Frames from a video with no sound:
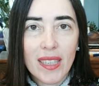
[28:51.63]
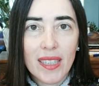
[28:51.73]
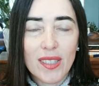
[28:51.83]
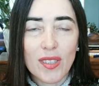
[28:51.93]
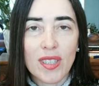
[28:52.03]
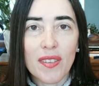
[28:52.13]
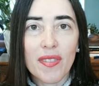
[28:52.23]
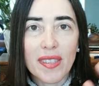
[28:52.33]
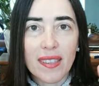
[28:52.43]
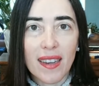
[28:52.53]
So see if
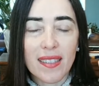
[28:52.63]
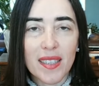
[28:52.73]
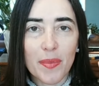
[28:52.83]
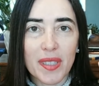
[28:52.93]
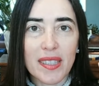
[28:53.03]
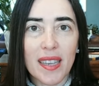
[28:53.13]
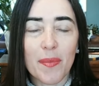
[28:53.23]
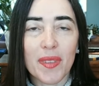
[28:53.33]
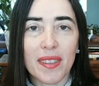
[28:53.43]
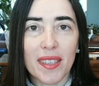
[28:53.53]
this concept is
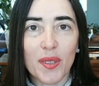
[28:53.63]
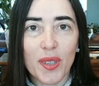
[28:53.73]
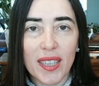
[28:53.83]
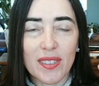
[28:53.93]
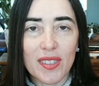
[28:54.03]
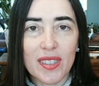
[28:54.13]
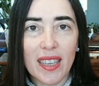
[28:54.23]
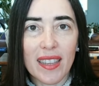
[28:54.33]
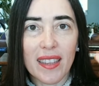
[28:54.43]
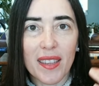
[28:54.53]
something that you can
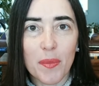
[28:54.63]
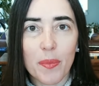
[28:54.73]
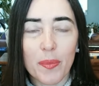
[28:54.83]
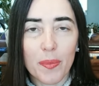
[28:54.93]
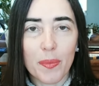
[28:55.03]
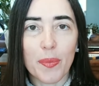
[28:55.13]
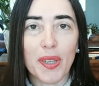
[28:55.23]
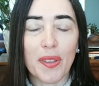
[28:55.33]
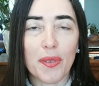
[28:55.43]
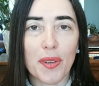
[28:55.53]
understand and then put
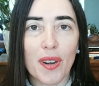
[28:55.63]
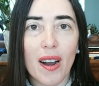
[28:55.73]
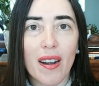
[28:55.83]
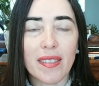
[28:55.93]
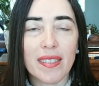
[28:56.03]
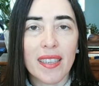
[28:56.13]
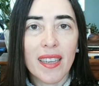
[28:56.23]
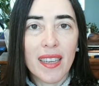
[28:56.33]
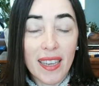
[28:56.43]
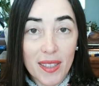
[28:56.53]
it through your heart,
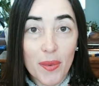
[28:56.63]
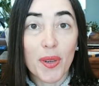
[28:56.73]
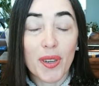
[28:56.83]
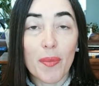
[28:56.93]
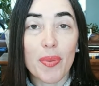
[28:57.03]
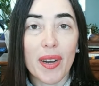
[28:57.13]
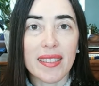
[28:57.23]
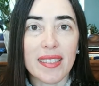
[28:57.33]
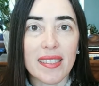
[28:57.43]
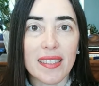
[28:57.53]
and then we're going to
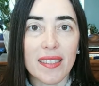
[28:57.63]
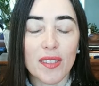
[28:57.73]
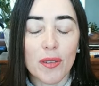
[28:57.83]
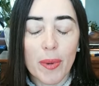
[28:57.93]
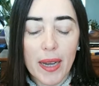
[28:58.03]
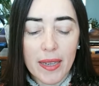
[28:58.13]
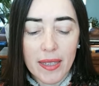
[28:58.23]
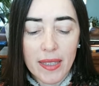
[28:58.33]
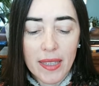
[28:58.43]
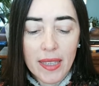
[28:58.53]
practice it in your body.
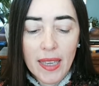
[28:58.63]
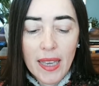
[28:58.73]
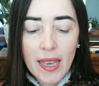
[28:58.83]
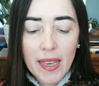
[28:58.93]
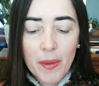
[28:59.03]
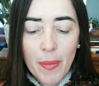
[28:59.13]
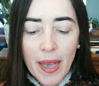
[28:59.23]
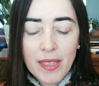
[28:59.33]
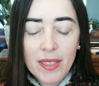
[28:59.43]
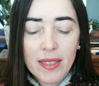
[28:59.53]

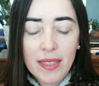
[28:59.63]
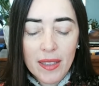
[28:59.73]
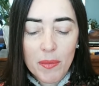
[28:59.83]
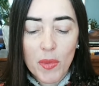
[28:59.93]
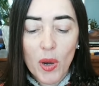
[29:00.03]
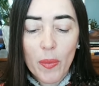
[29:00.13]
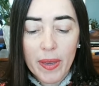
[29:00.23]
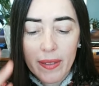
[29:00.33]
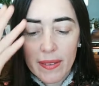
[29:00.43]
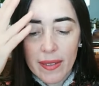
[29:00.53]
Imagine that in the
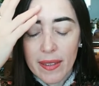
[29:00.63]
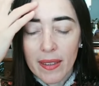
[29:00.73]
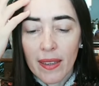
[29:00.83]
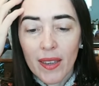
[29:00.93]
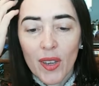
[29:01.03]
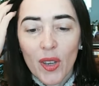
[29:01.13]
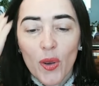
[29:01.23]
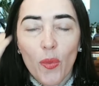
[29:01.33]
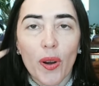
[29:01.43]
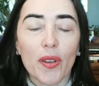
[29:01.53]
moment
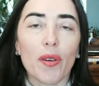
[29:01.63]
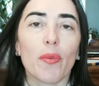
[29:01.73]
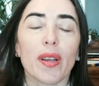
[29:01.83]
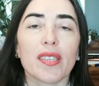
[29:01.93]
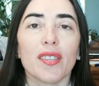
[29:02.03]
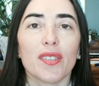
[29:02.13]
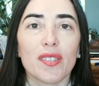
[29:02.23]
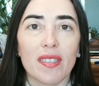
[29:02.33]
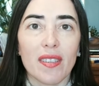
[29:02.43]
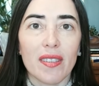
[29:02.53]
where you're brushing your
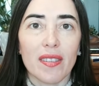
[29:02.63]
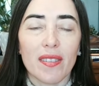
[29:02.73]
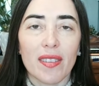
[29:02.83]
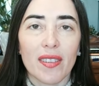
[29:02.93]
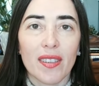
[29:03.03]
teeth,